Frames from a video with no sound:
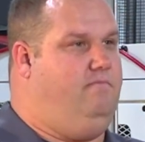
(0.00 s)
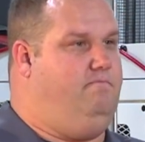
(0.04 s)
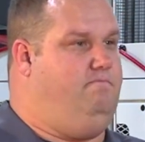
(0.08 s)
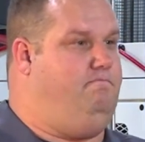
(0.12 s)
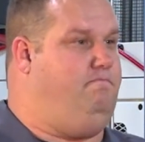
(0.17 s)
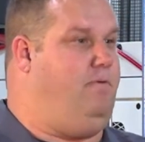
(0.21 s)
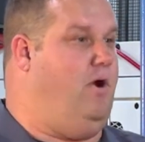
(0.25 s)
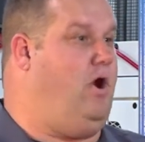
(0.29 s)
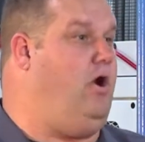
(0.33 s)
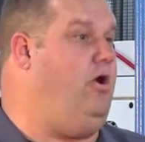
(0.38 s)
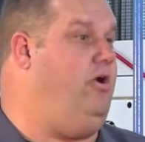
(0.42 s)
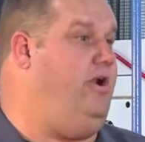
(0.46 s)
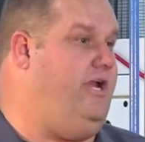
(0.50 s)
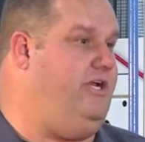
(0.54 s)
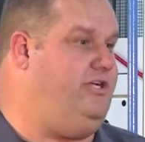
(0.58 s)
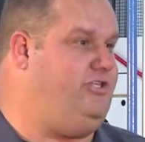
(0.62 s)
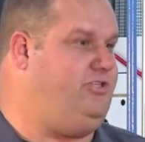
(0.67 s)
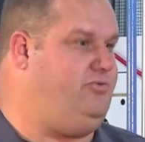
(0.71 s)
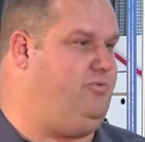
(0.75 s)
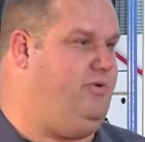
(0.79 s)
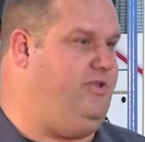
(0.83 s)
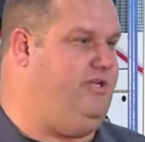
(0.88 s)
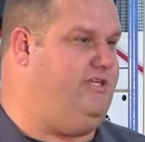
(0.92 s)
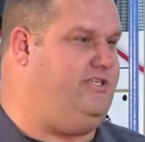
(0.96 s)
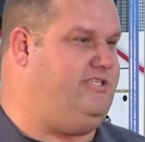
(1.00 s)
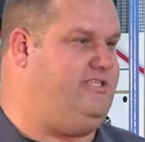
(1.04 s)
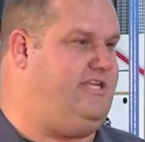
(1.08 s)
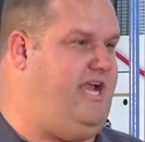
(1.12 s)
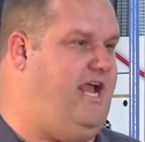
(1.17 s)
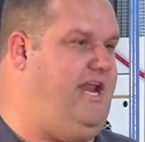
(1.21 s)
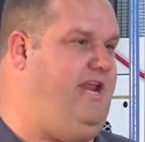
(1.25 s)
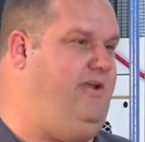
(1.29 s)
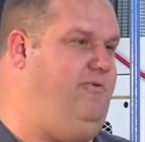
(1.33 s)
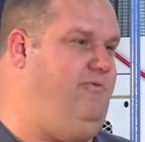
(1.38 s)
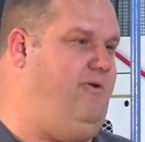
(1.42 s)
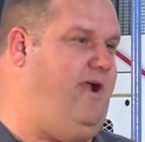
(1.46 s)
burnish with a
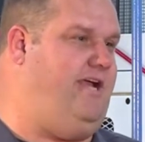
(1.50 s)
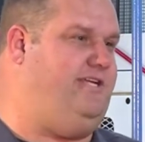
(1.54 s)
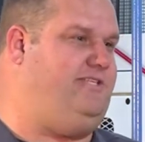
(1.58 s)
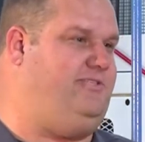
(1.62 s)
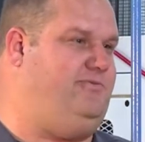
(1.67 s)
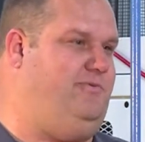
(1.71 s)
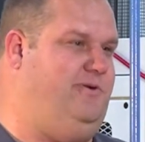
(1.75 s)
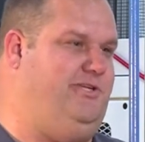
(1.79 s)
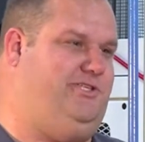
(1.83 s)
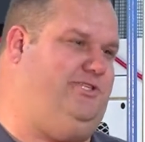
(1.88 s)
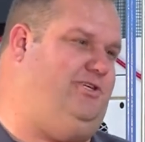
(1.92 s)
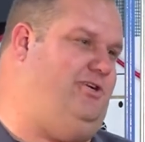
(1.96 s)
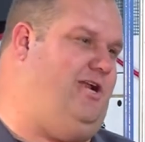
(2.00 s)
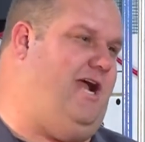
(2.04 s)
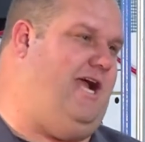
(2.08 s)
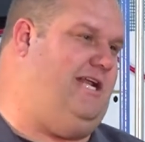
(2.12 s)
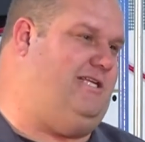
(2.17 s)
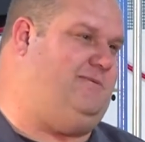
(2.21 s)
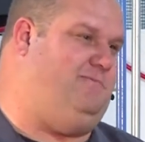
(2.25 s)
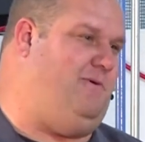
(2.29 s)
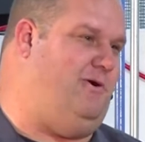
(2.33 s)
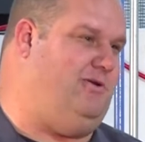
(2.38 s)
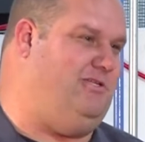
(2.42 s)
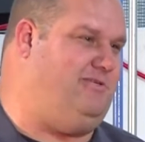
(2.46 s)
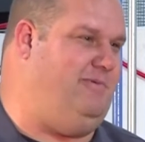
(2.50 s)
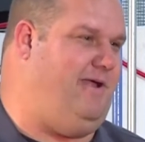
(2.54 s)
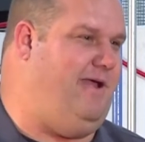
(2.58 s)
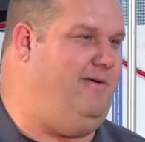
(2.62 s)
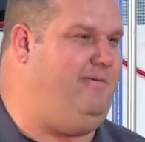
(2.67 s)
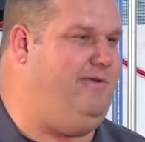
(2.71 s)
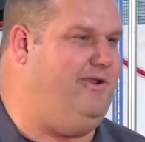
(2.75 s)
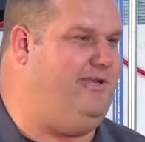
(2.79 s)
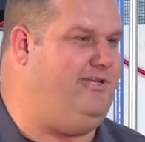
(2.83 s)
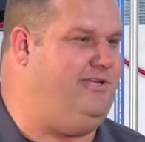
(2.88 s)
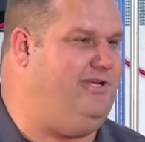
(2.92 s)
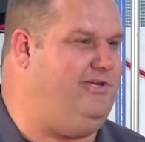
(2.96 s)
steady rest, which you're not supposed to be
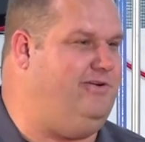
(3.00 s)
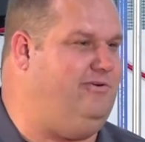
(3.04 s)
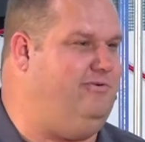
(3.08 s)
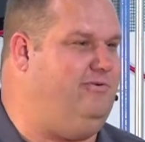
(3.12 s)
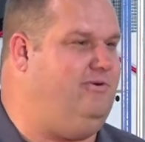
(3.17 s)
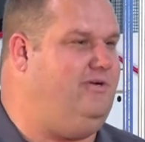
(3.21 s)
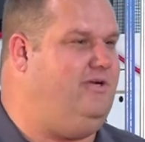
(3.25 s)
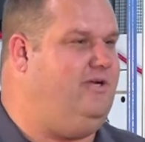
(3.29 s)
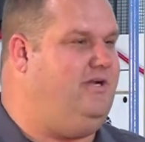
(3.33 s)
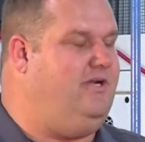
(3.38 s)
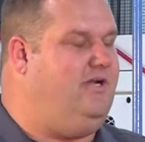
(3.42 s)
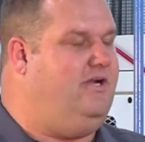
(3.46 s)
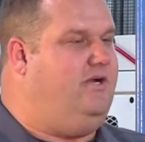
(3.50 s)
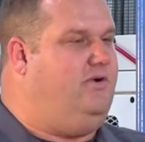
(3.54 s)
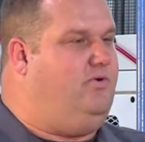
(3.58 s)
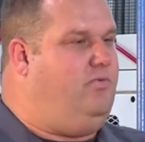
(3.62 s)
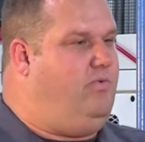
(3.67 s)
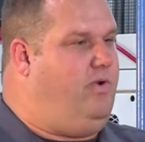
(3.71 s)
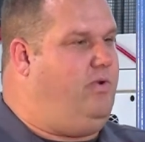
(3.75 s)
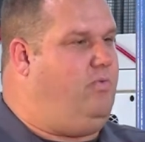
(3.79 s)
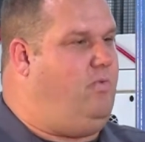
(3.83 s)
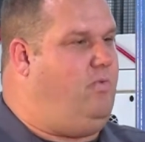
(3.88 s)
able to do. We